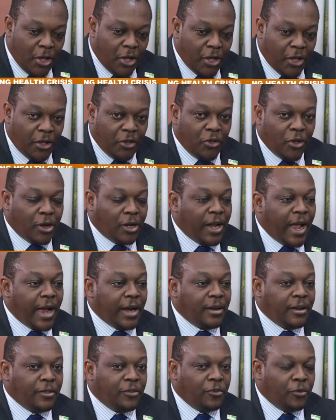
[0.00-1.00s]
you're
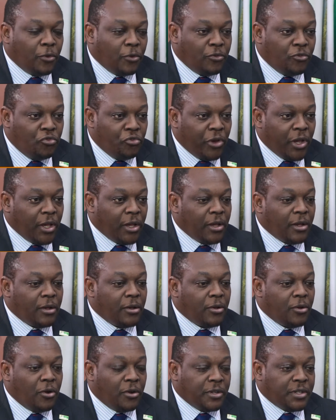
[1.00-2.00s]
likely to drink
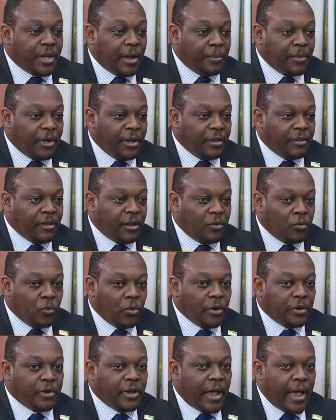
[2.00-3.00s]
contaminated
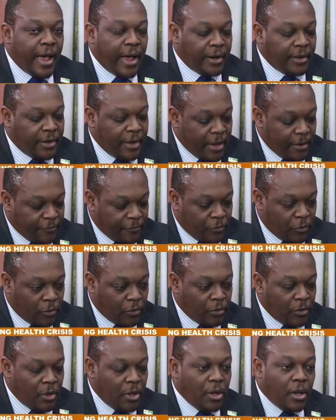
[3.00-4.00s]
water, and
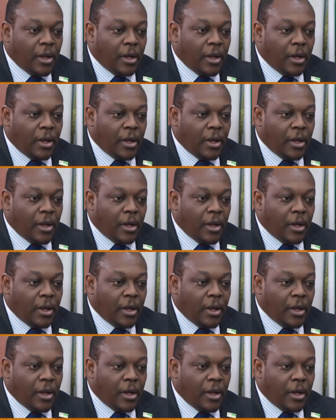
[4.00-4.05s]
therefore